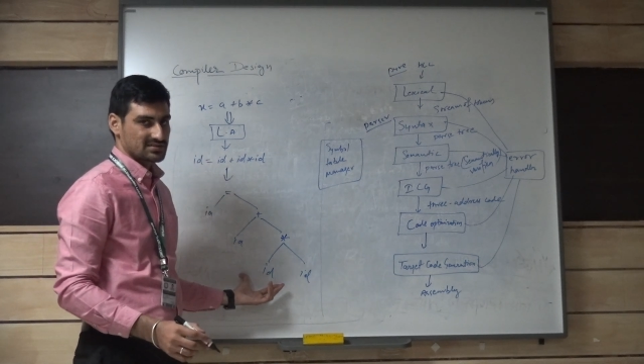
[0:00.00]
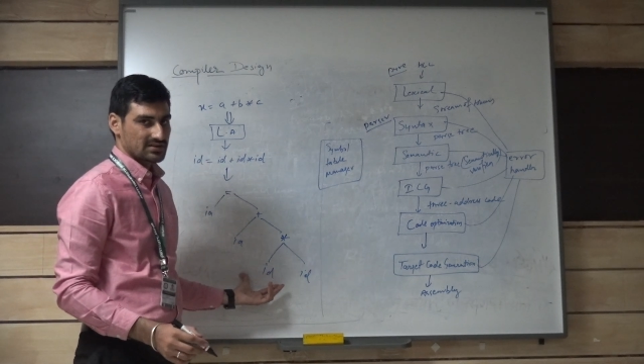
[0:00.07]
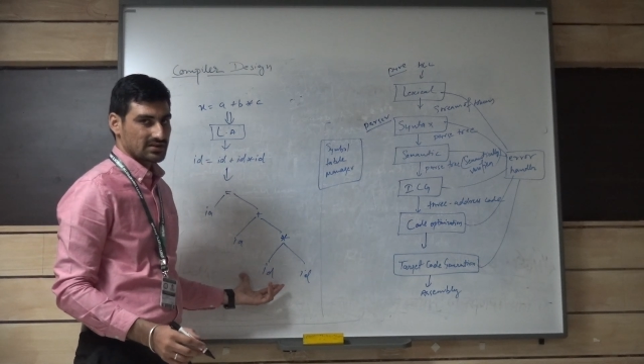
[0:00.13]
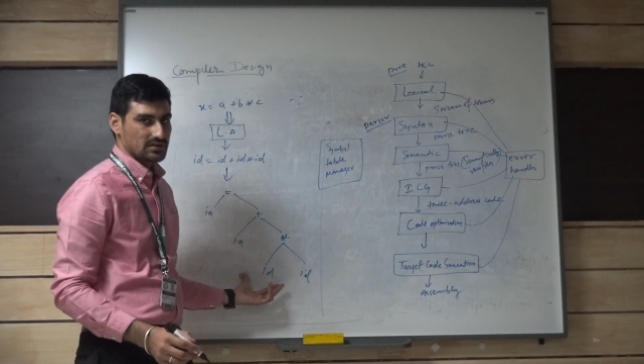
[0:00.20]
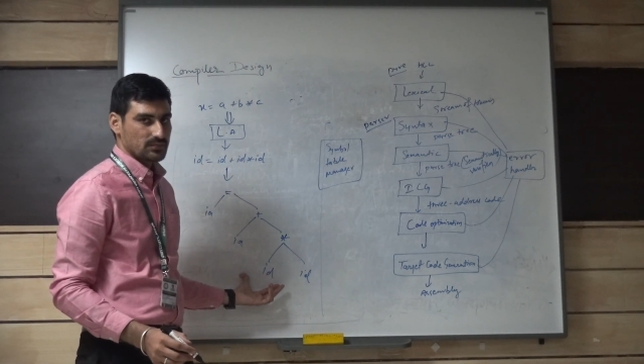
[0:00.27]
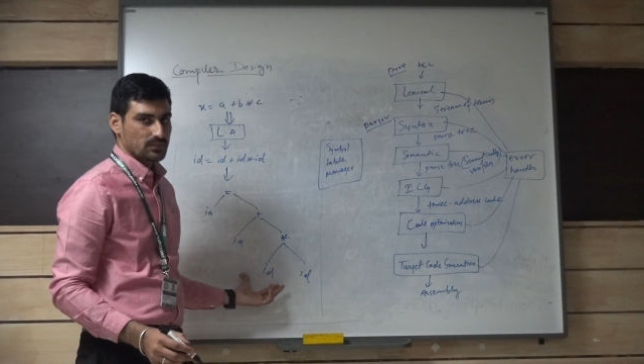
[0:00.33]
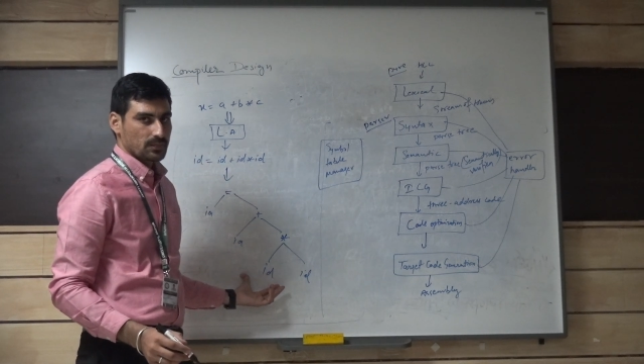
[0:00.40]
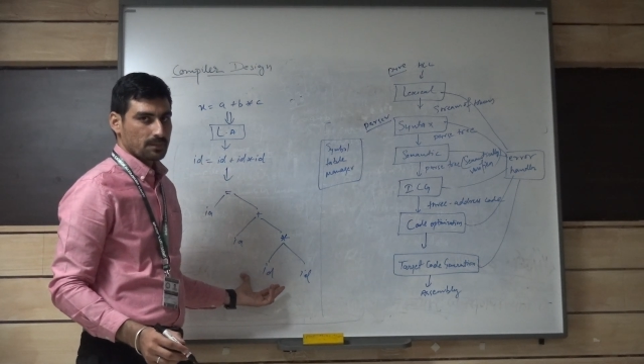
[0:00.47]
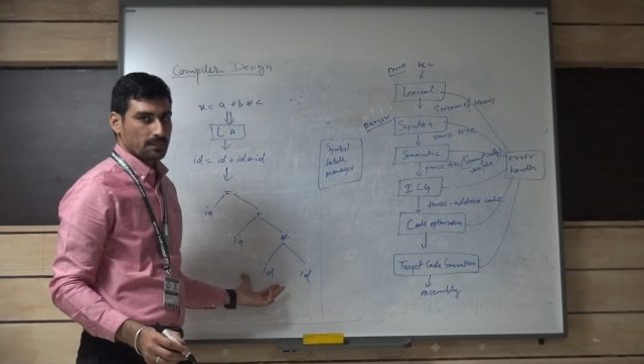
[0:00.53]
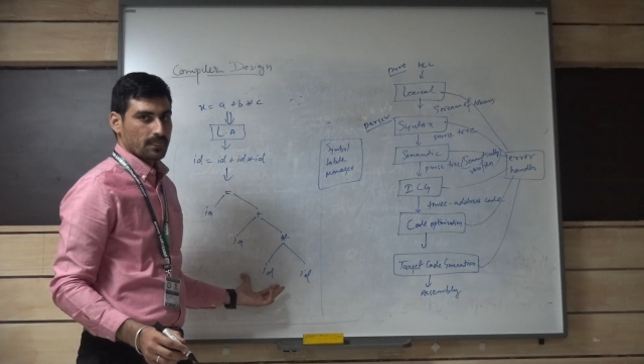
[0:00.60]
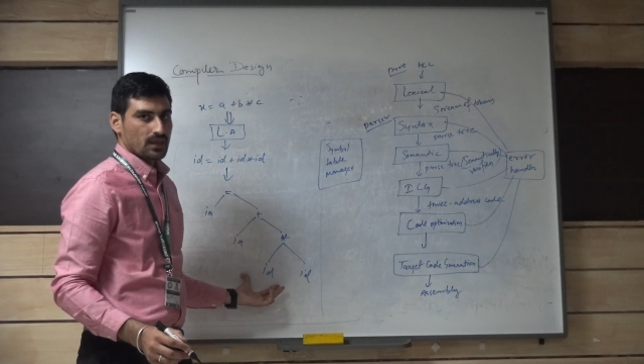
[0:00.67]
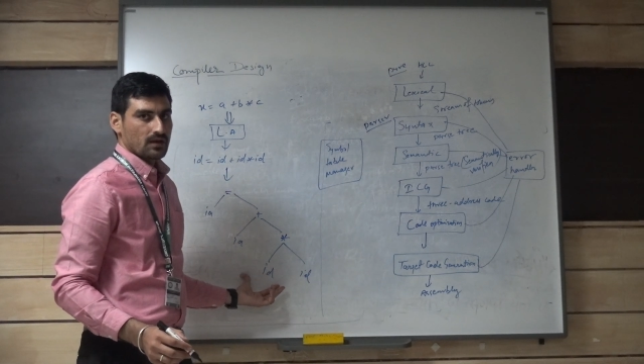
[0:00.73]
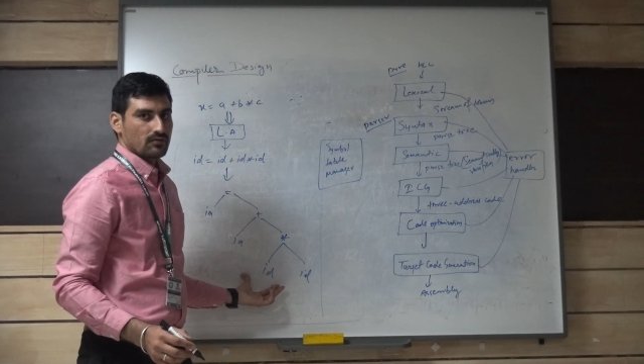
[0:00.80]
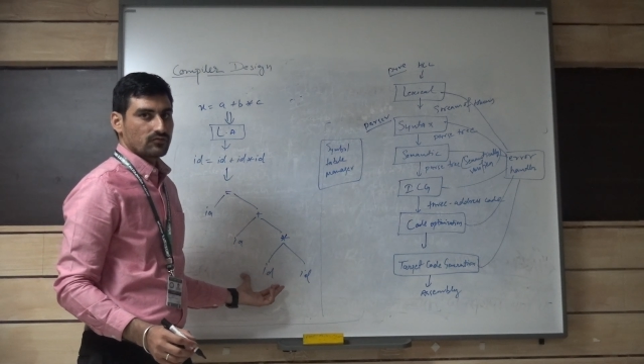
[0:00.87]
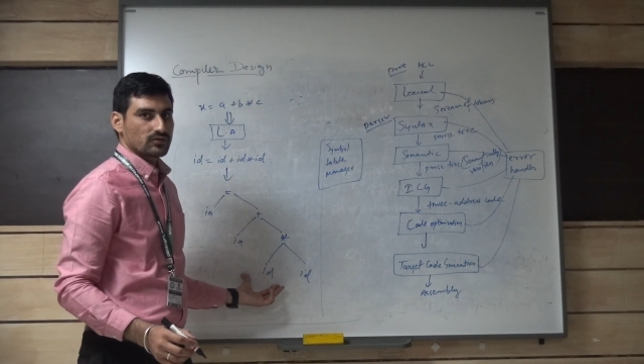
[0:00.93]
tree
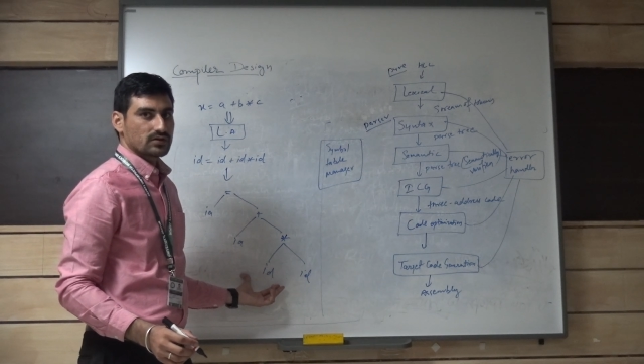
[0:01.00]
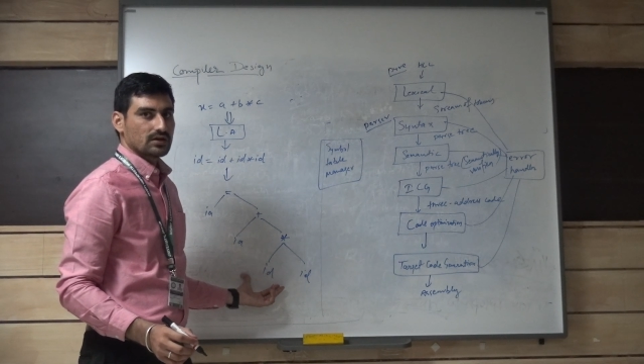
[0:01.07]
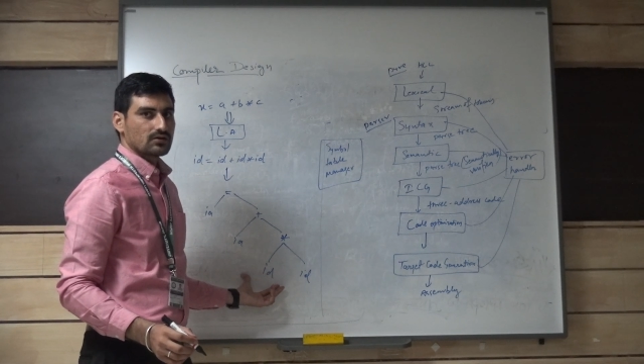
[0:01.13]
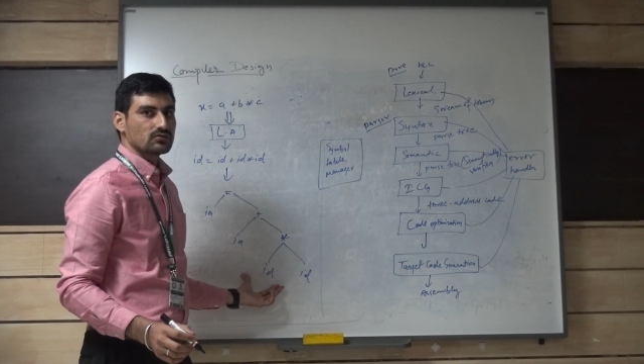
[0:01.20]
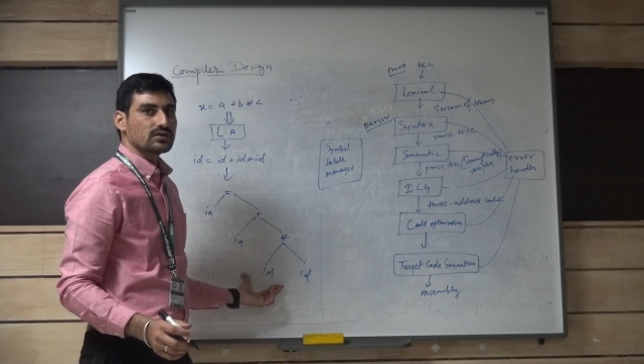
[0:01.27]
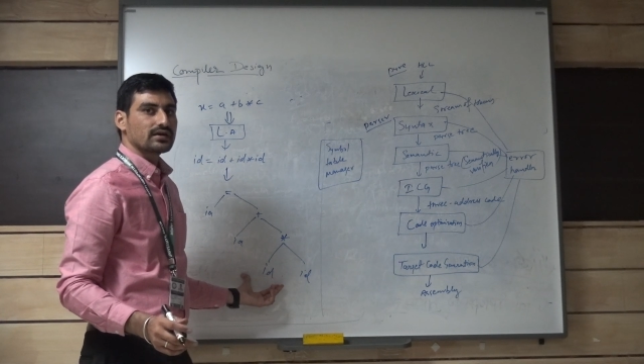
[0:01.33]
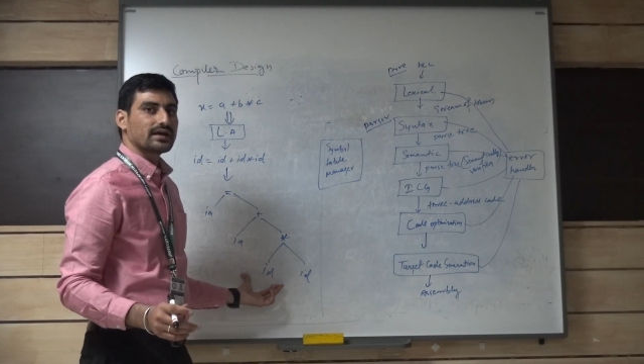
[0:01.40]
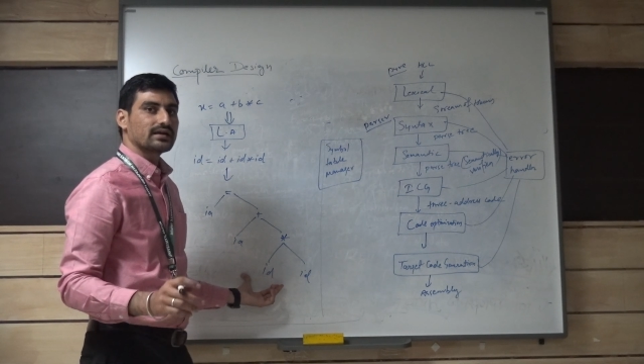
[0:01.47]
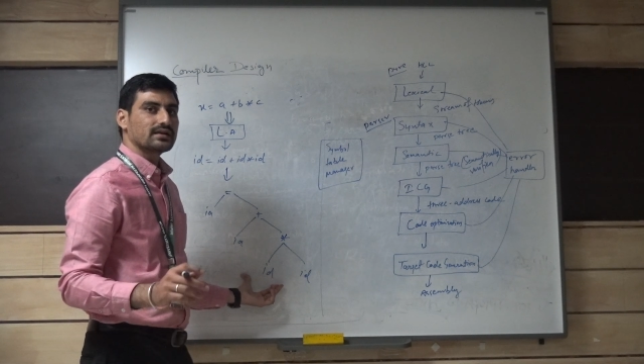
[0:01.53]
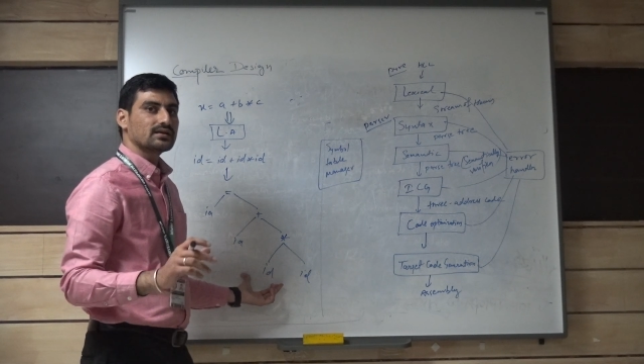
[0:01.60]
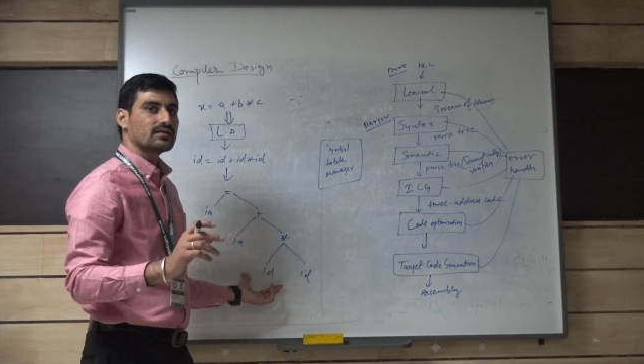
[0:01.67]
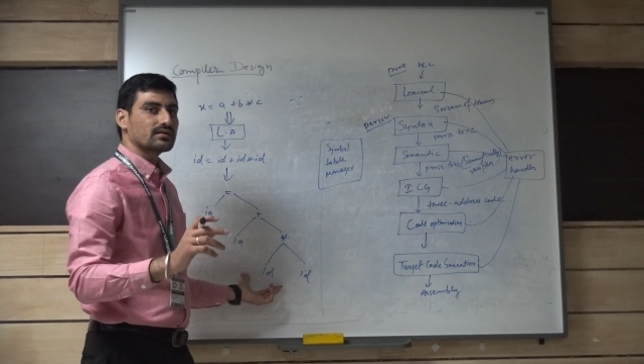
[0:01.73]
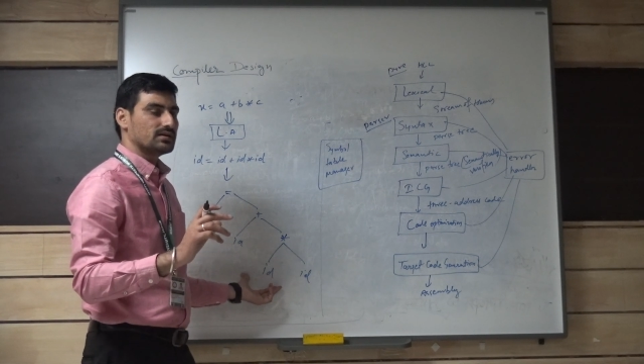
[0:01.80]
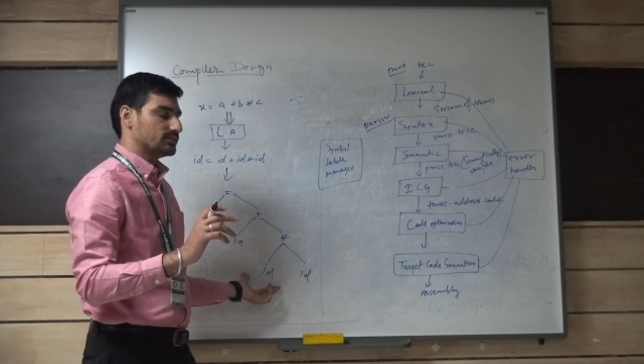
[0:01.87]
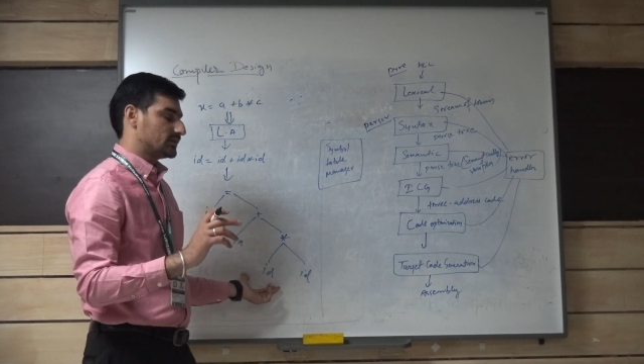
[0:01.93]
without any
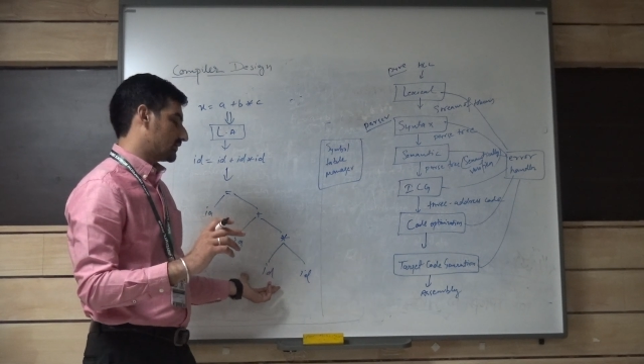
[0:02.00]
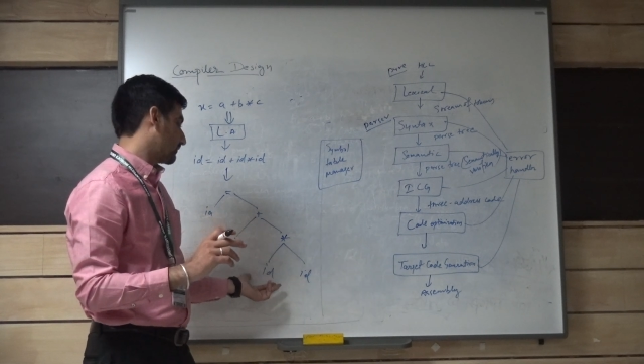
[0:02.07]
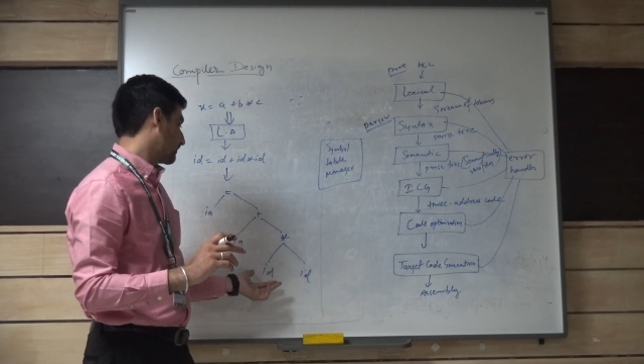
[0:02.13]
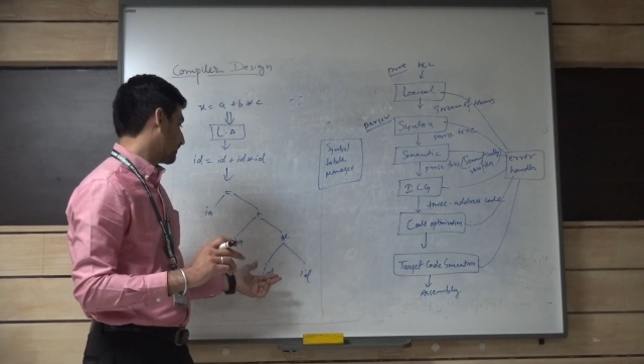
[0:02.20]
grammar.